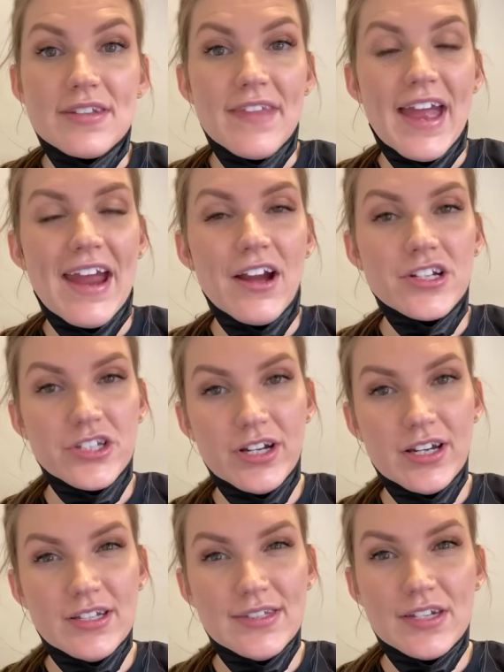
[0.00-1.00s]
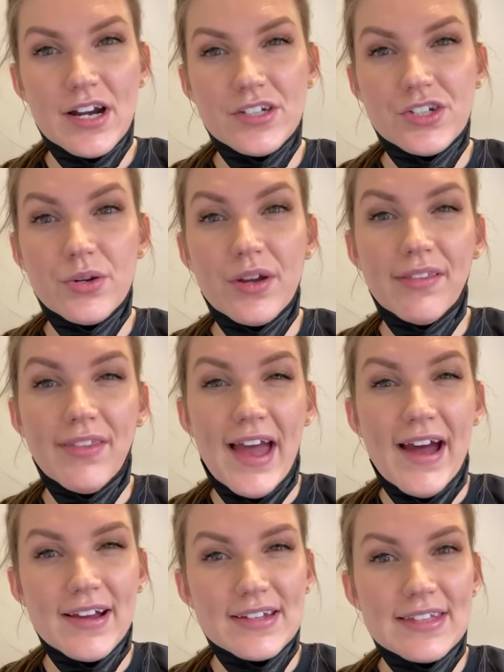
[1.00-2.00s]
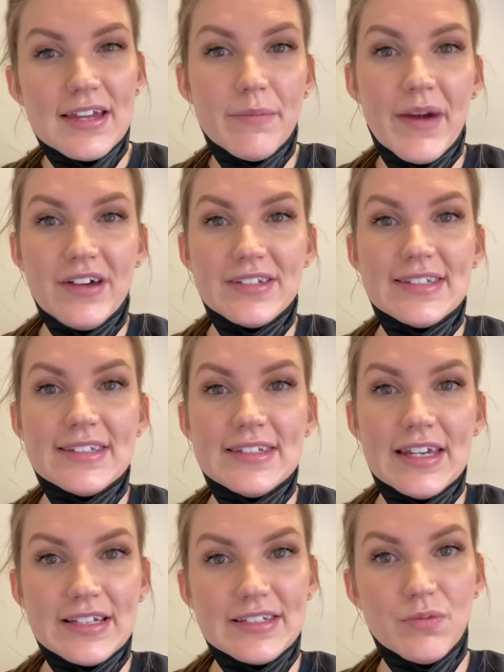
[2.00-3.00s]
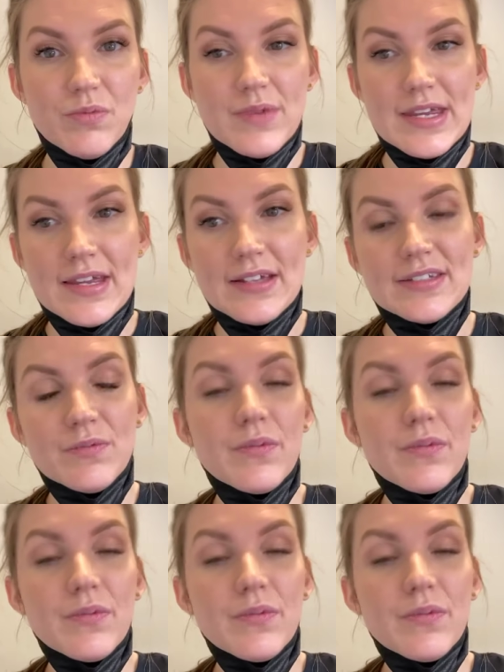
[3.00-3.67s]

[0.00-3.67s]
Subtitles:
the hairs are gonna start to relax at about 6 weeks.